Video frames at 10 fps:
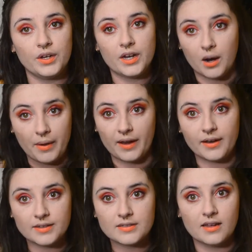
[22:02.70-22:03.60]
you come at
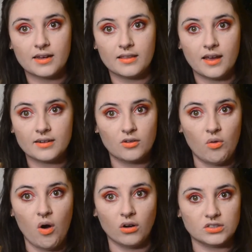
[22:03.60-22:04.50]
us like that,
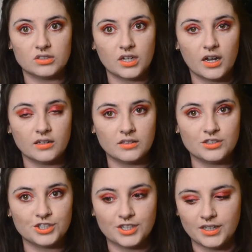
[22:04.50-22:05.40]
all hostile
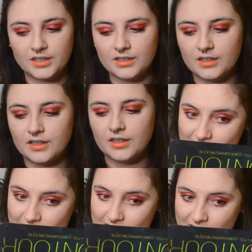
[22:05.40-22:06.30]
and shit.
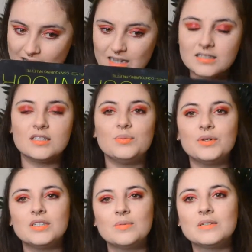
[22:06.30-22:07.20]
A
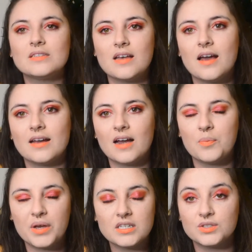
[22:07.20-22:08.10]
slippery dip is like a
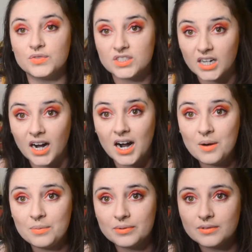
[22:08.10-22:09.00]
piece of
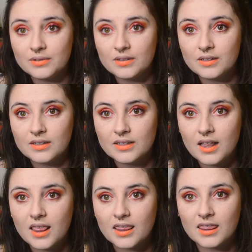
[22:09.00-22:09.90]
tarp
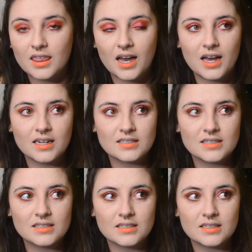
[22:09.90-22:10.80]
that